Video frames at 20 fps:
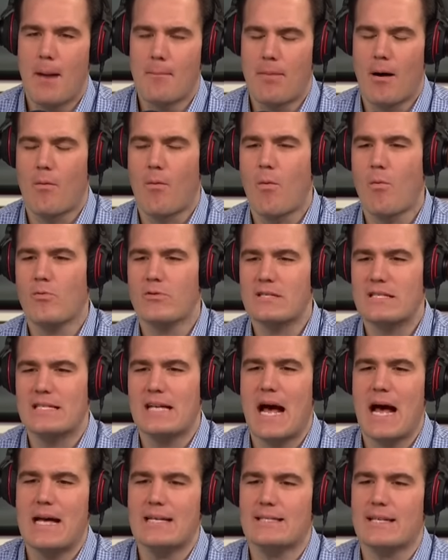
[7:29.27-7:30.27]
But when we're
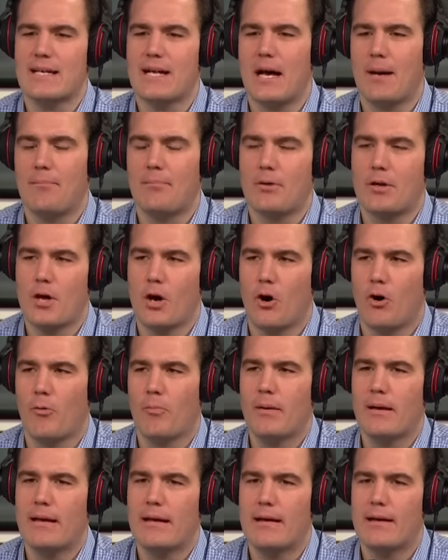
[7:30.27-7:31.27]
sizing up
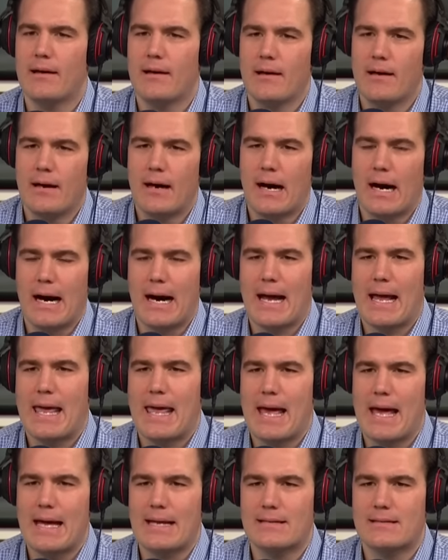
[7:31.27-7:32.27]
Kobe
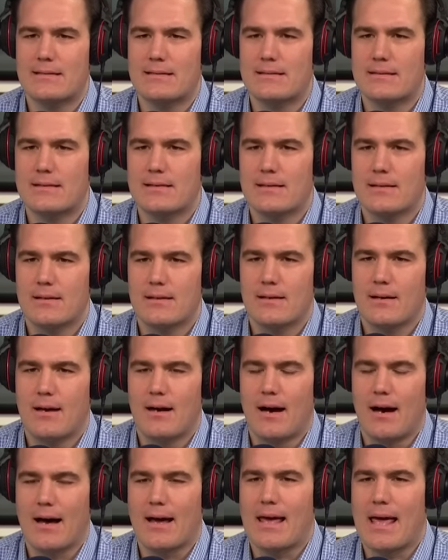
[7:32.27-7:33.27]
against
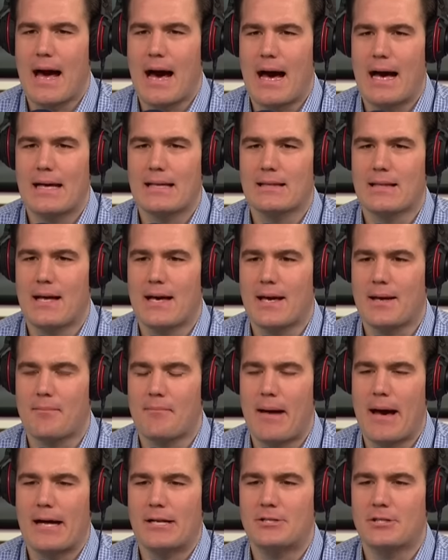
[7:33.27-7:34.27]
a guy like
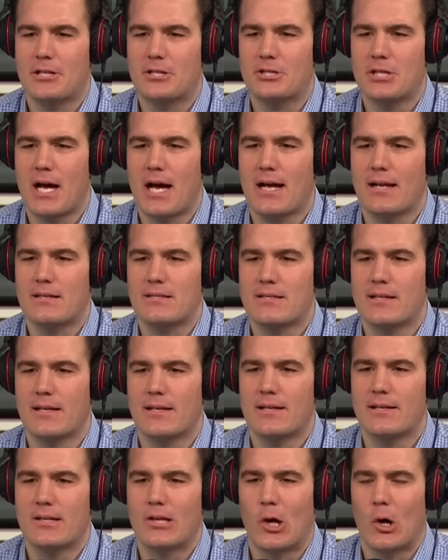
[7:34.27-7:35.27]
Magic
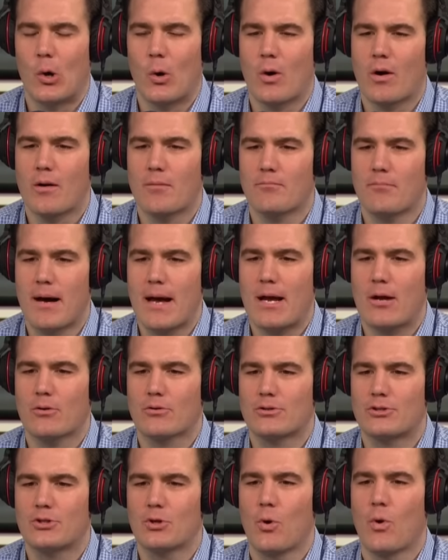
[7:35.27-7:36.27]
Johnson or Michael
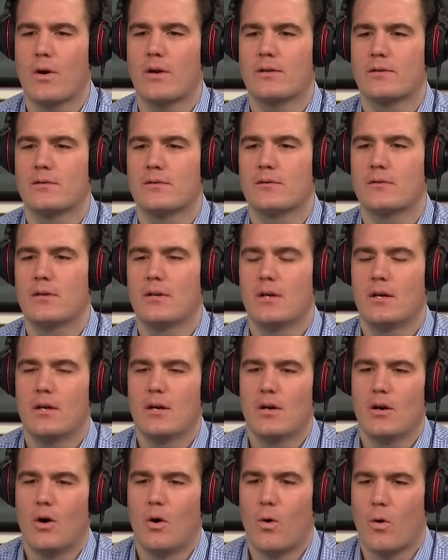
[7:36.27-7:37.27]
Jordan
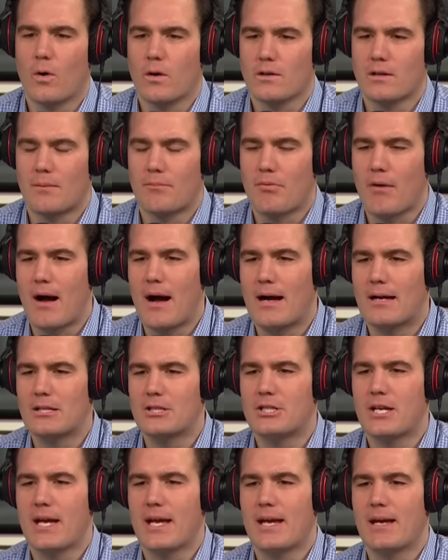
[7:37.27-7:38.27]
or LeBron
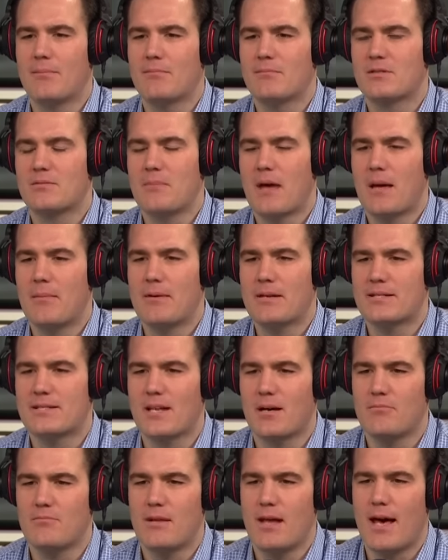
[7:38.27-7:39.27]
James maybe
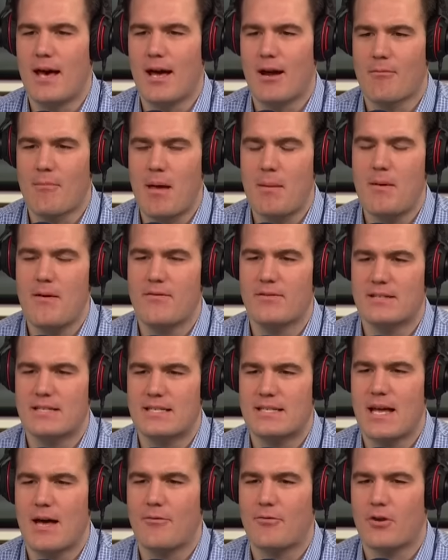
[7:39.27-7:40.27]
someday or maybe even
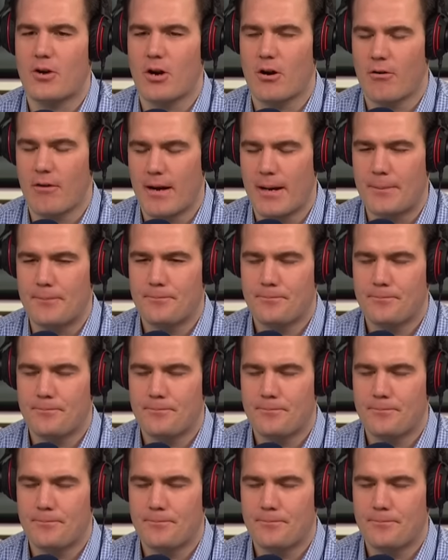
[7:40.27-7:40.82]
Steph Curry.